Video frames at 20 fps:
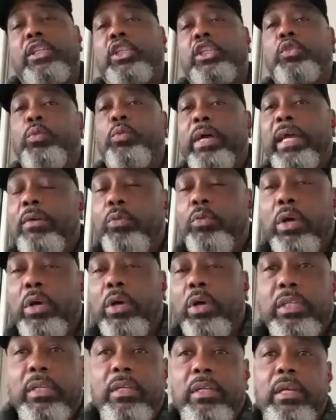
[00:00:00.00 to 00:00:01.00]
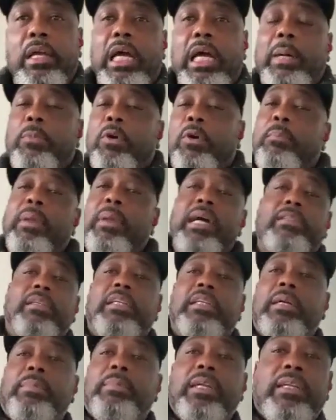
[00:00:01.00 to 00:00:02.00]
this is Swayde Wilson. I'm on My
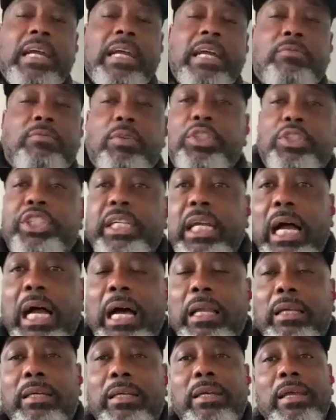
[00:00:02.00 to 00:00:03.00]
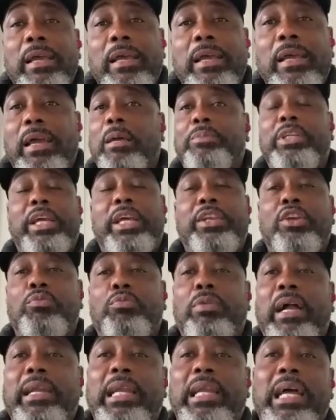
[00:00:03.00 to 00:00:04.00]
Celebrity Life with G. Holla, and I'm telling you
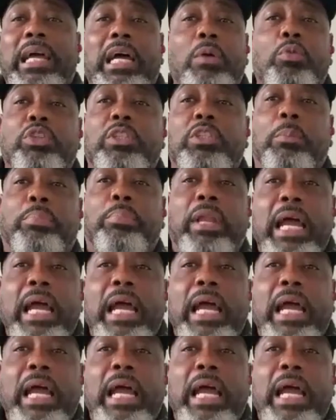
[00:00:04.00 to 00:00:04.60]
right now, it was a